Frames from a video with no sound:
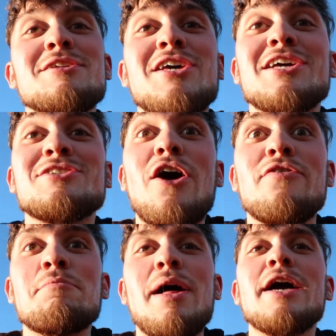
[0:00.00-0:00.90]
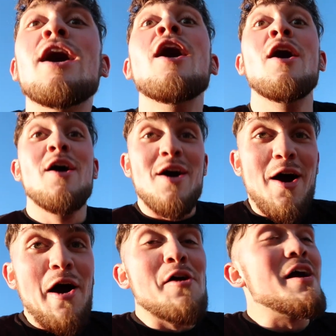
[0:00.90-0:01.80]
man takes off. I'm like,
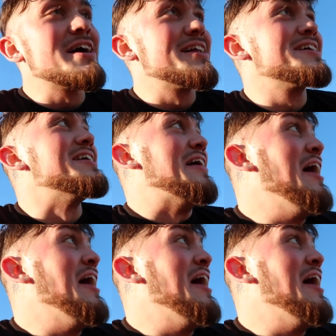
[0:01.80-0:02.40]
oh, I gotta go.